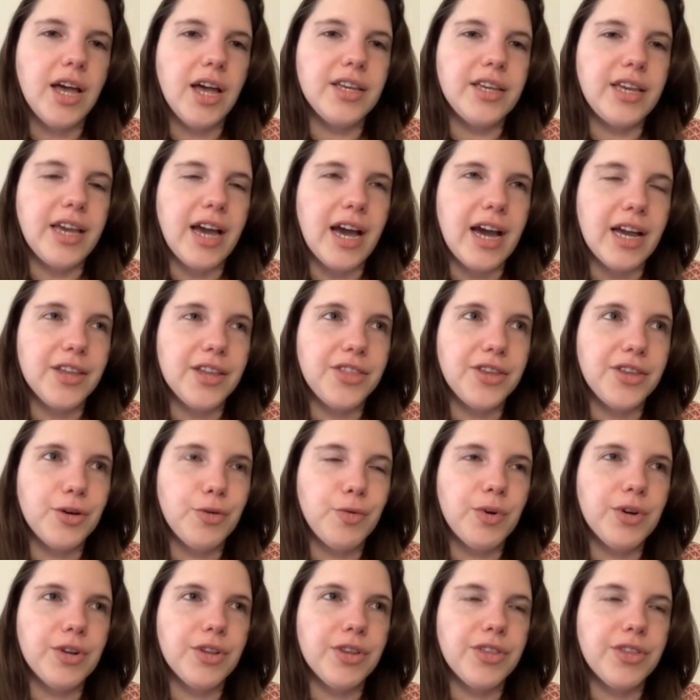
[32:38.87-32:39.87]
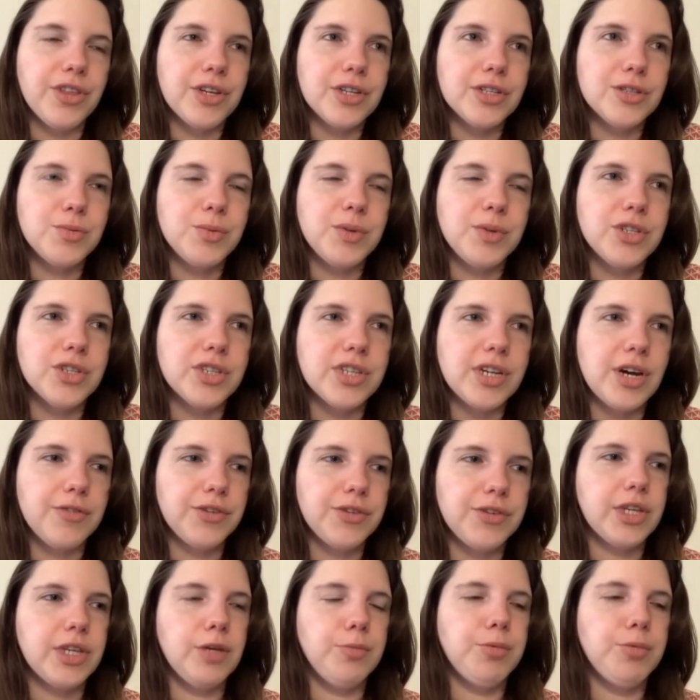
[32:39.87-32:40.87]
yeah, I think one of the things we just have
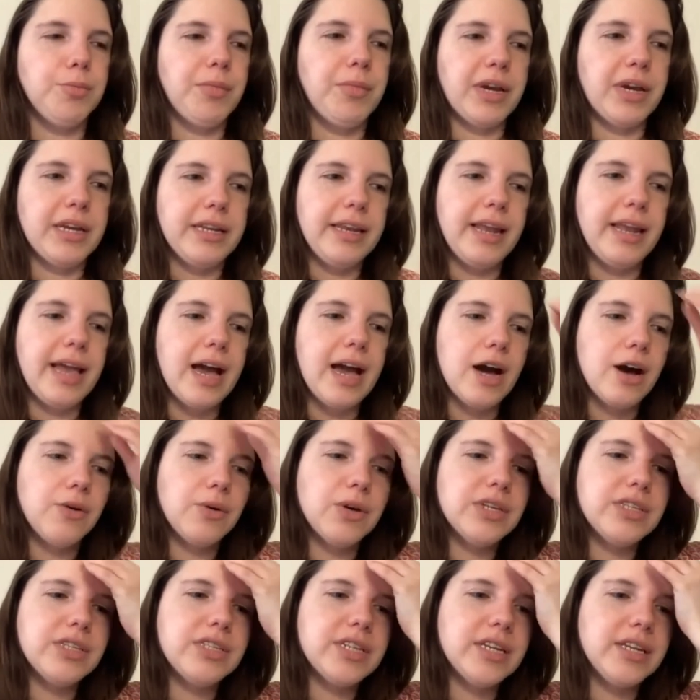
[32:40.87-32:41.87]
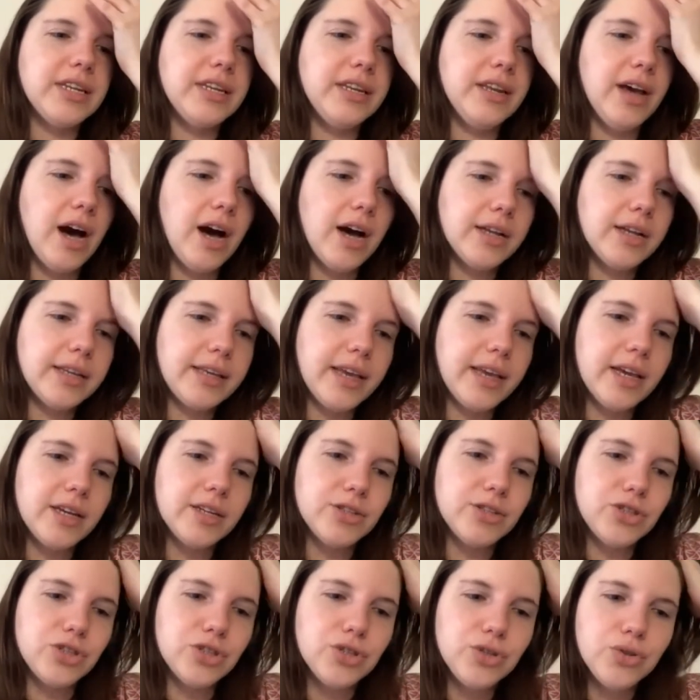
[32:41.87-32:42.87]
to keep in mind now is to not
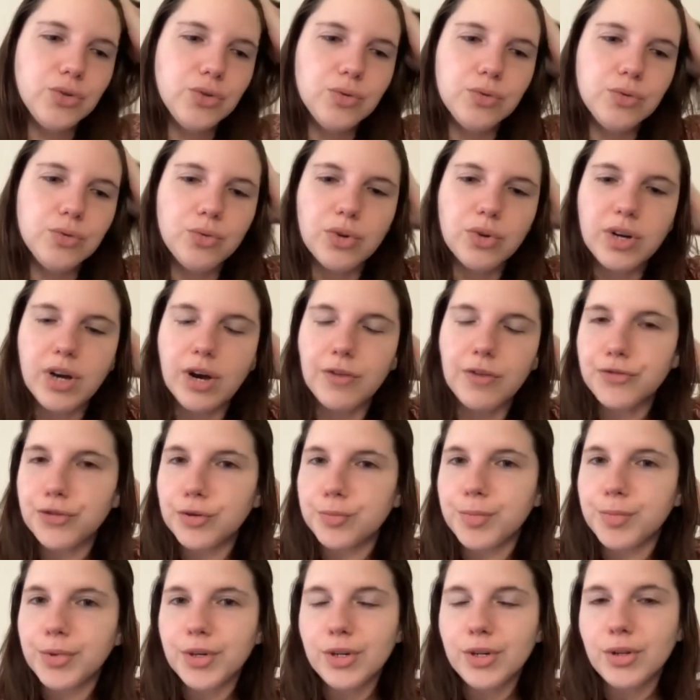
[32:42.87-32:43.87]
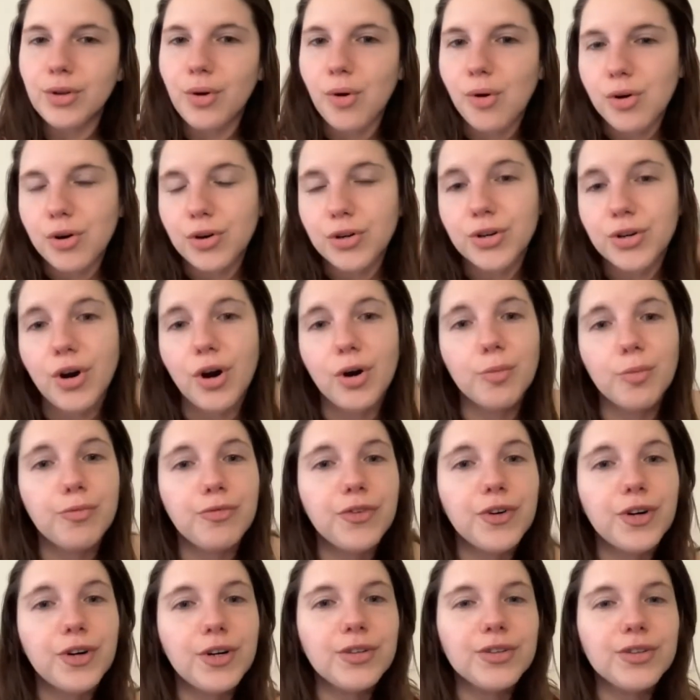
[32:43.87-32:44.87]
get too comfortable or
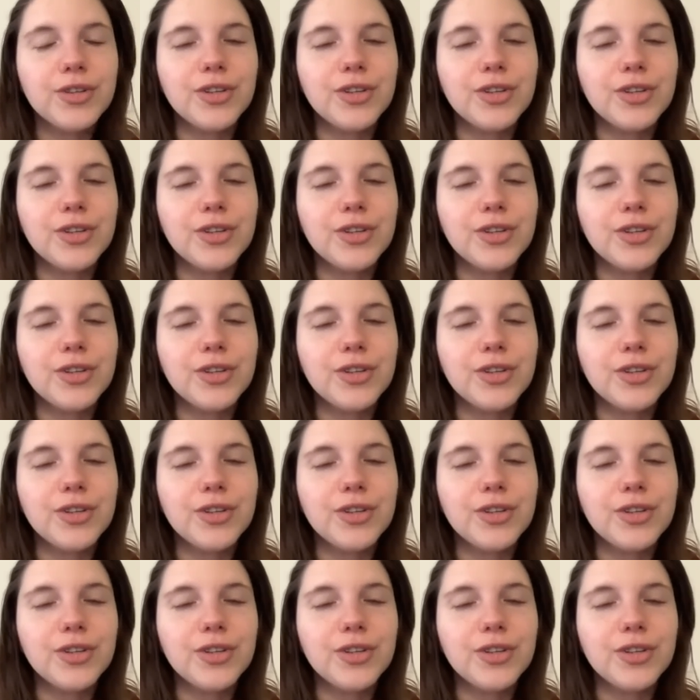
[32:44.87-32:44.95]
hopeful.